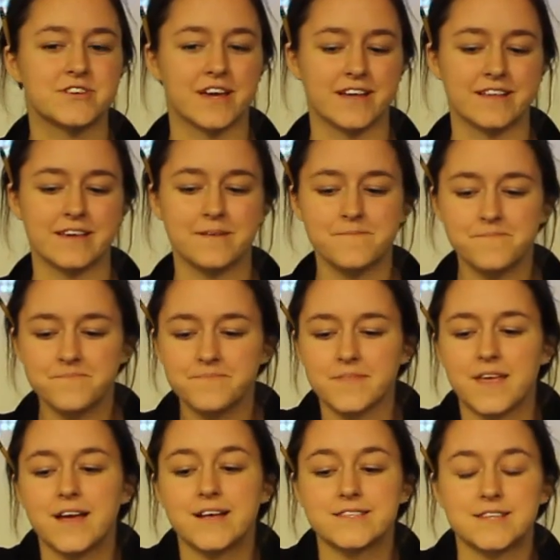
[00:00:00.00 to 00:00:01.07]
Kelly.
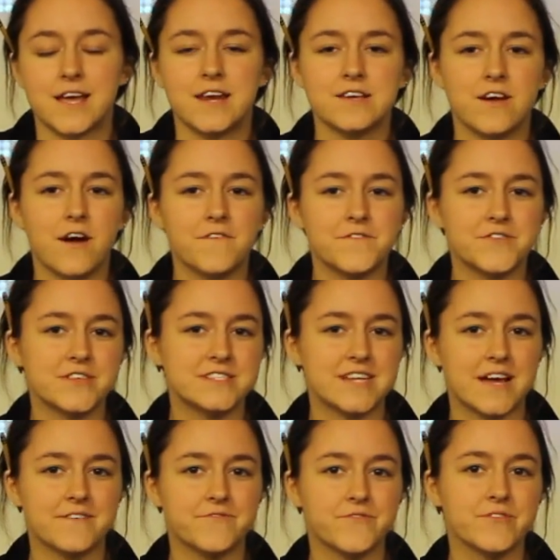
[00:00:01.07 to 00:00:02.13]
Signing off for the
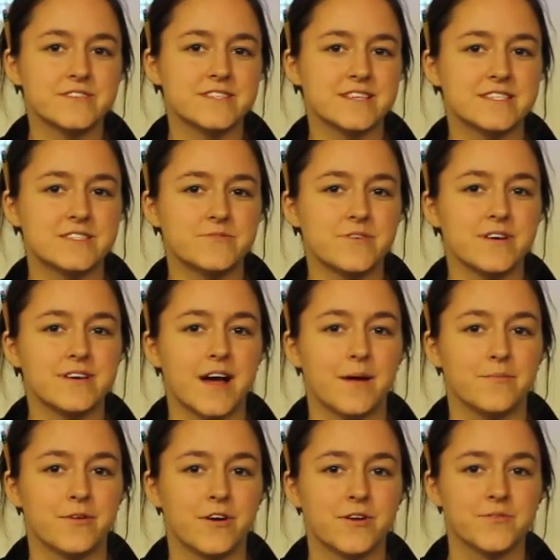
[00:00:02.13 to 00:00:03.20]
staff of 161, I'm
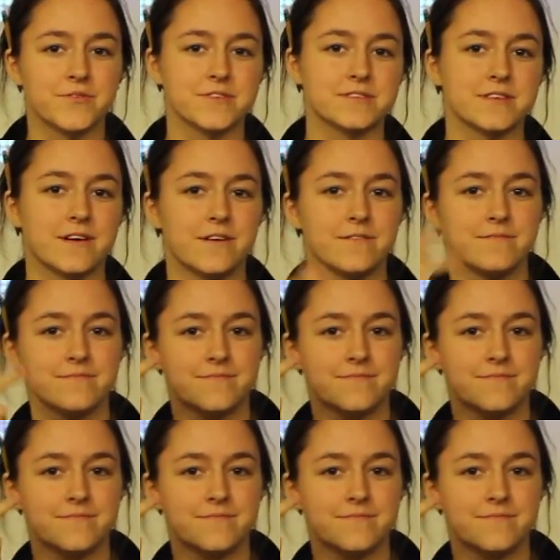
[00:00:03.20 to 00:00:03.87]
Lamar Rudisell.